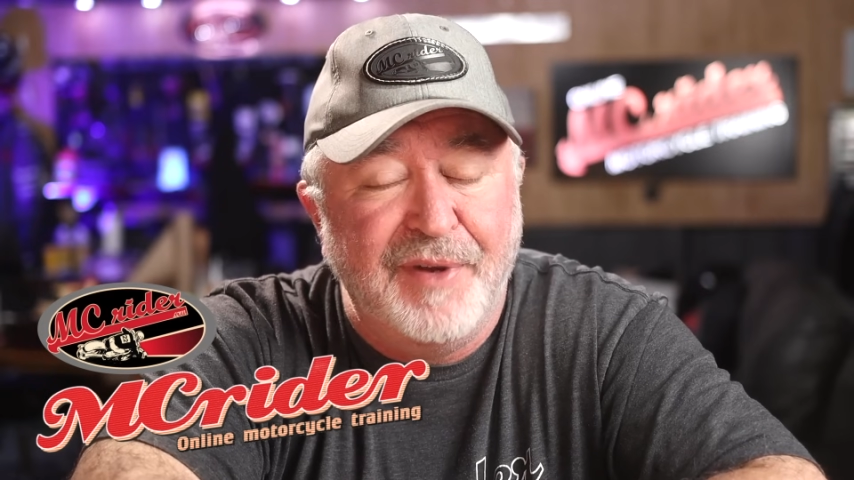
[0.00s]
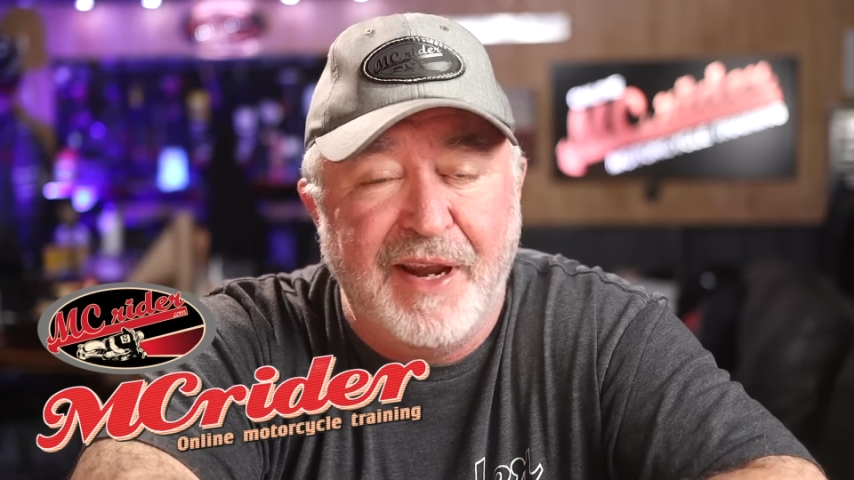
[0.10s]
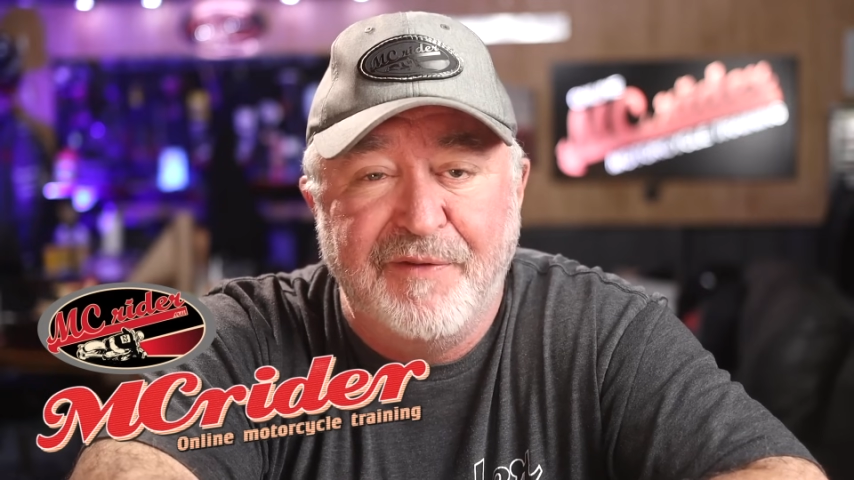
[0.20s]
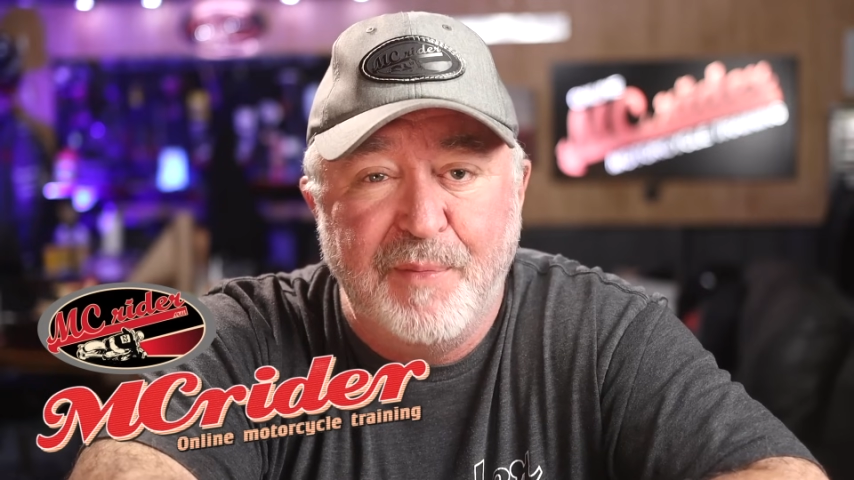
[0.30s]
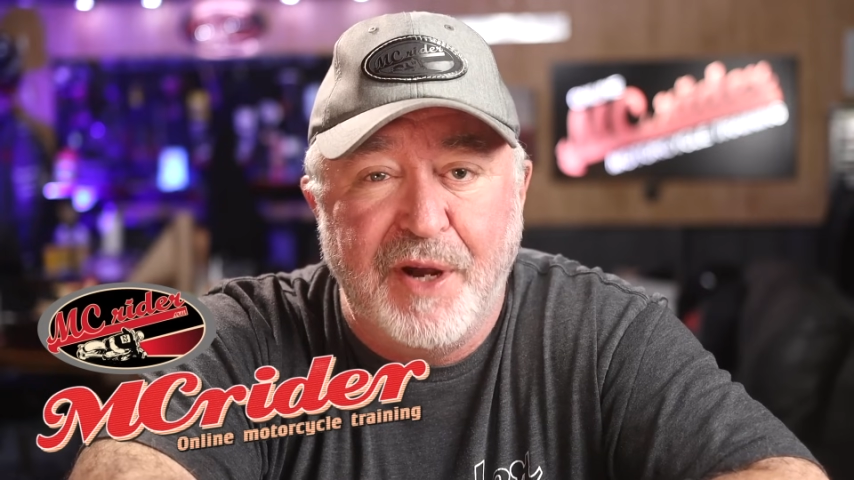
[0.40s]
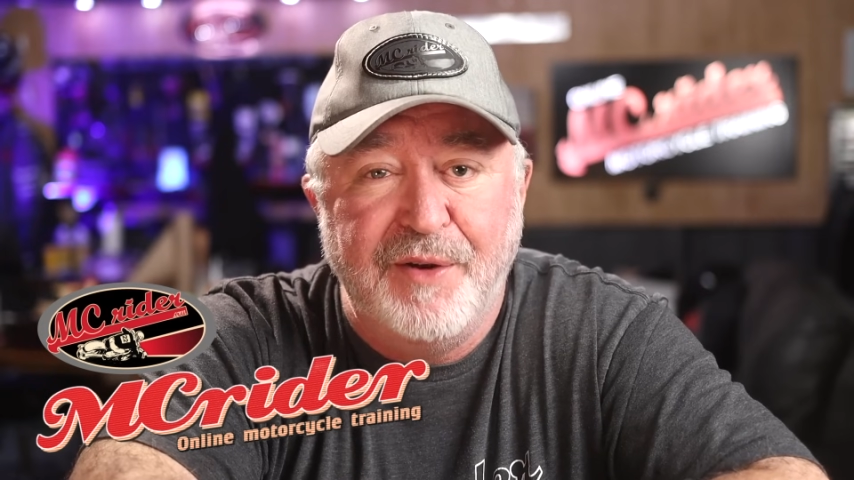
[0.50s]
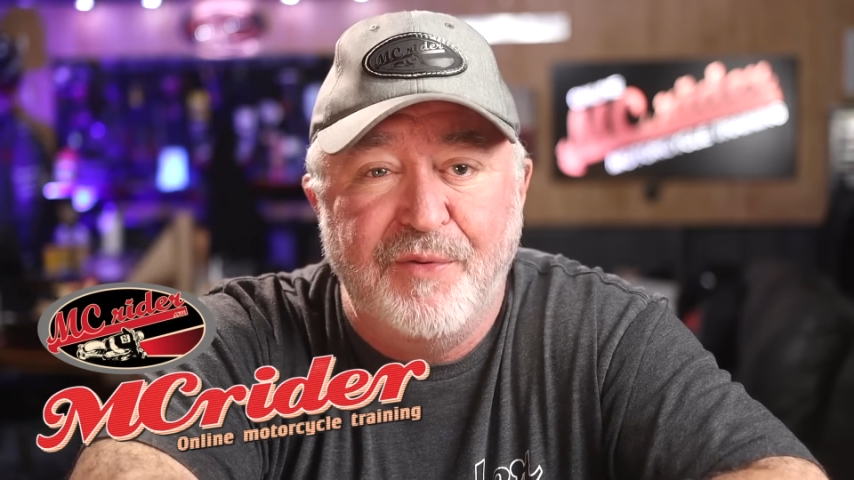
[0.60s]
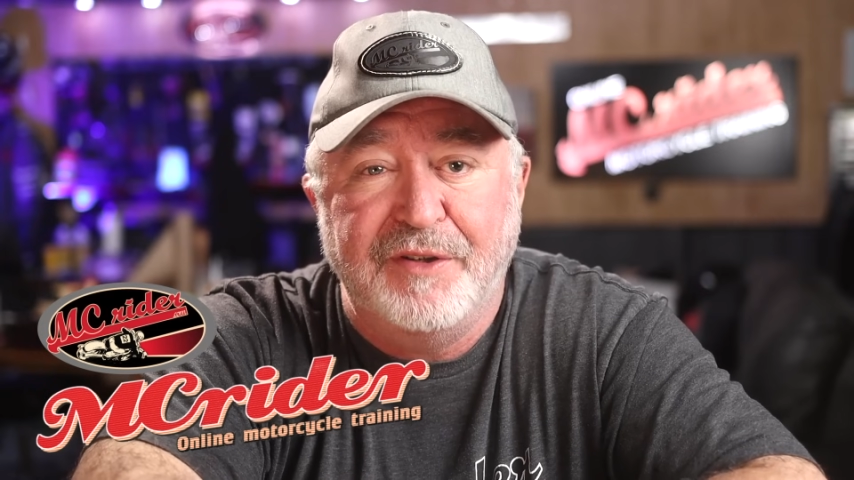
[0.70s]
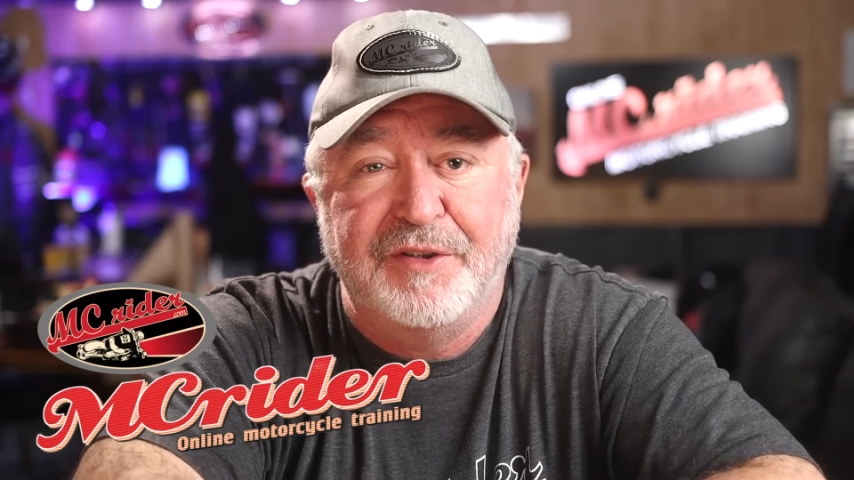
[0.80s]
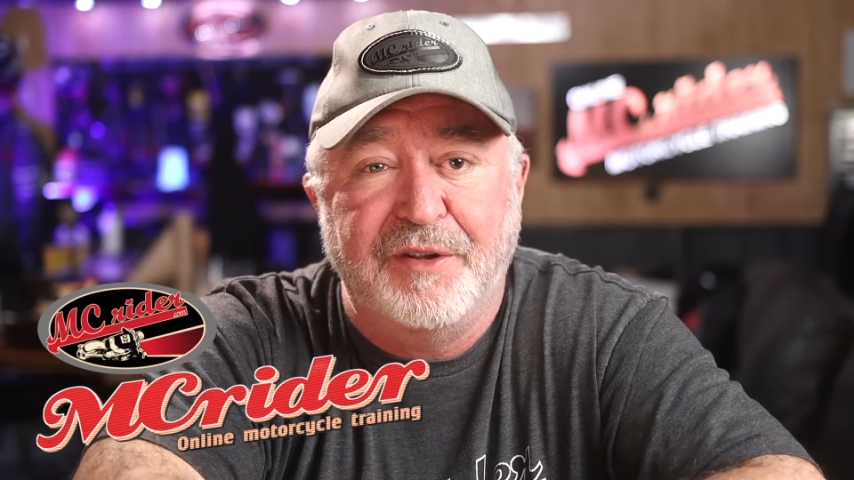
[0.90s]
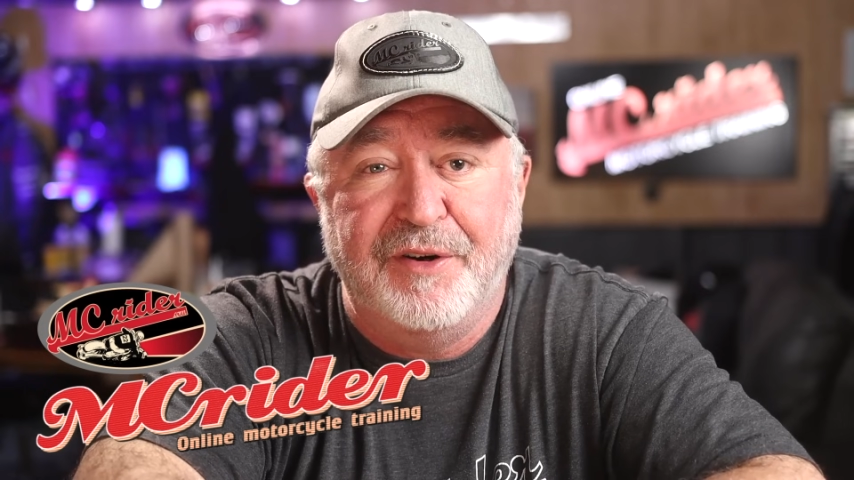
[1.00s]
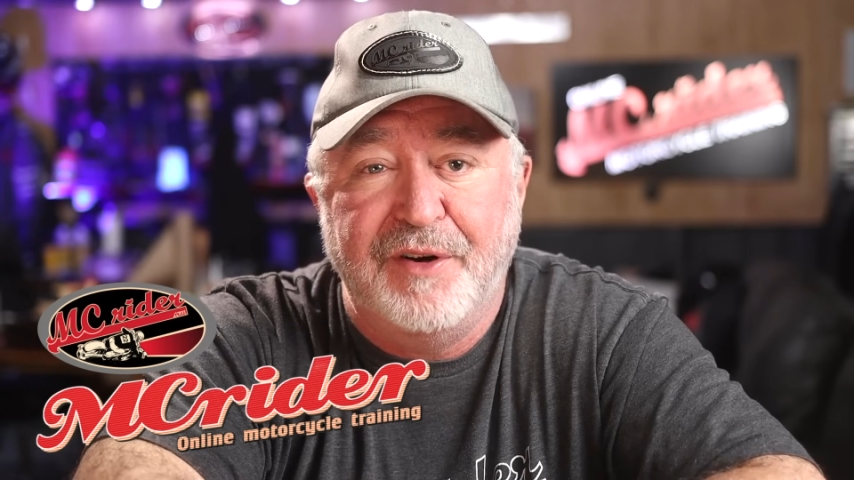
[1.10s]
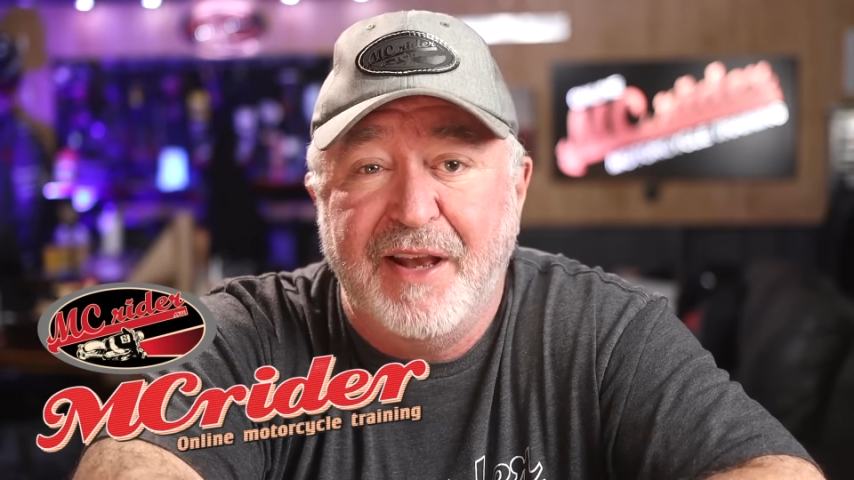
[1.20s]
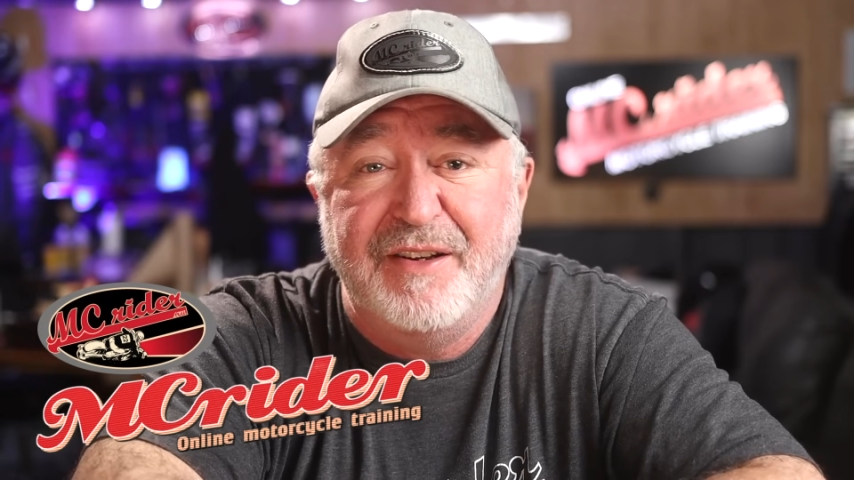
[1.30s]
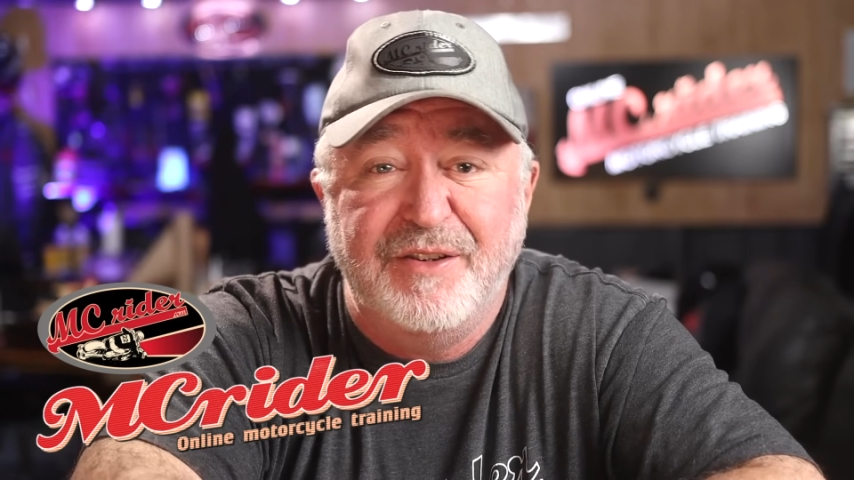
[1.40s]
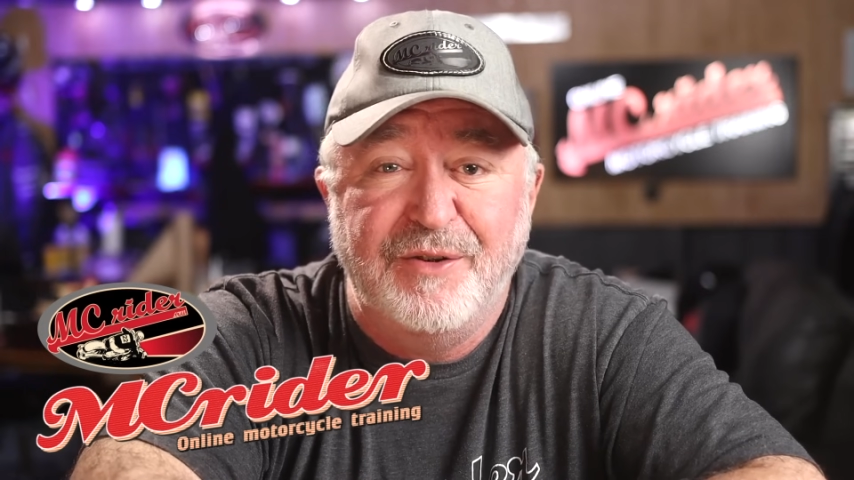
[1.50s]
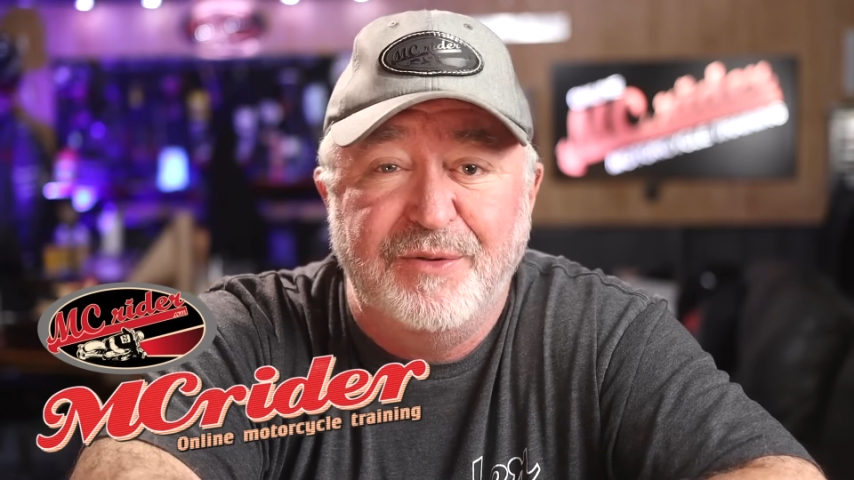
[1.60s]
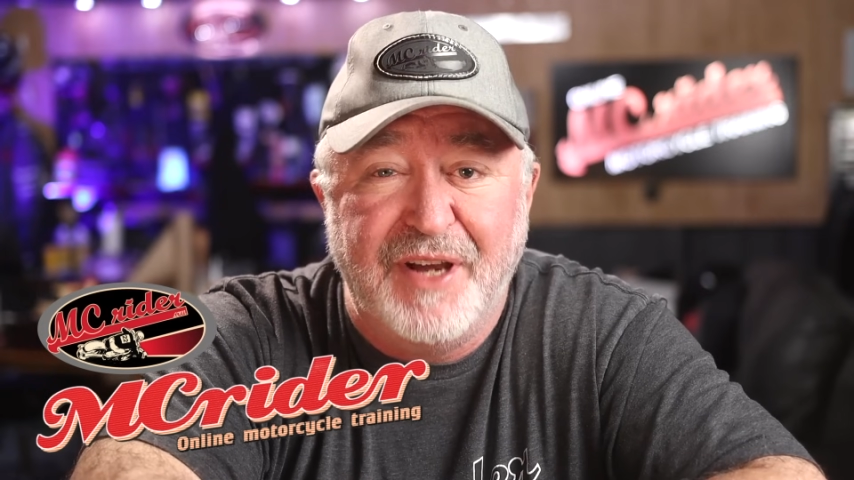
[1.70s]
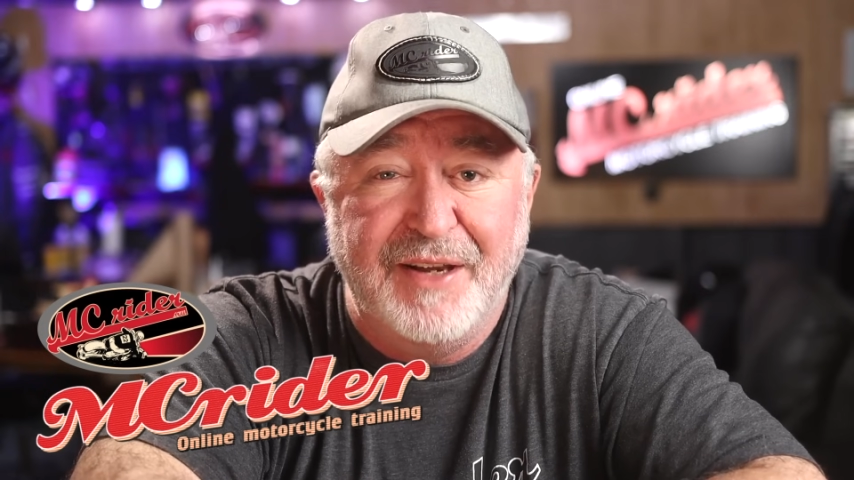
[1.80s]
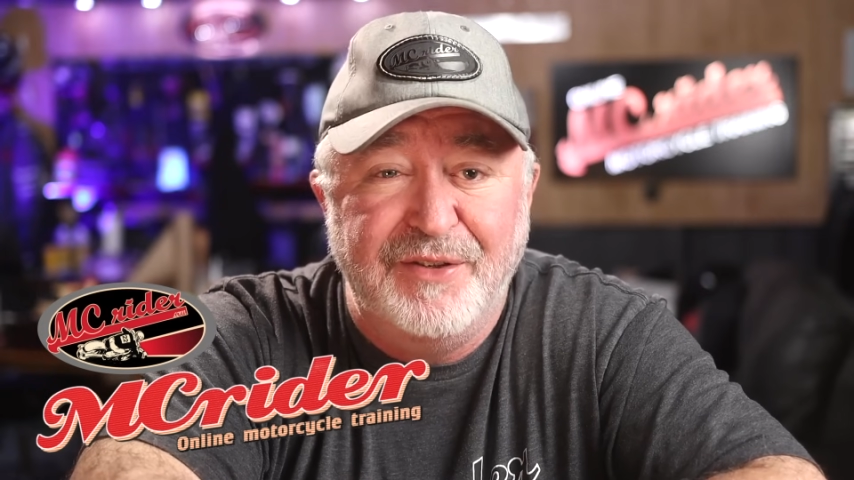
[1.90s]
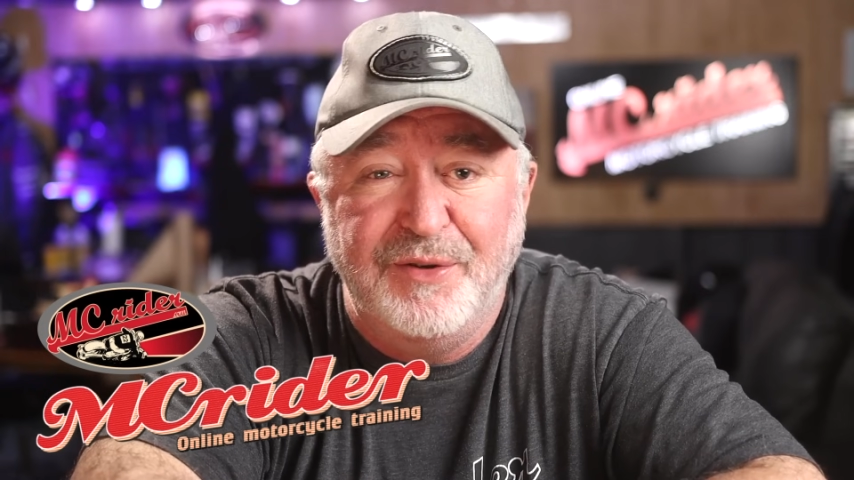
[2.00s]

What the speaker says: Everybody wants to learn how to do tight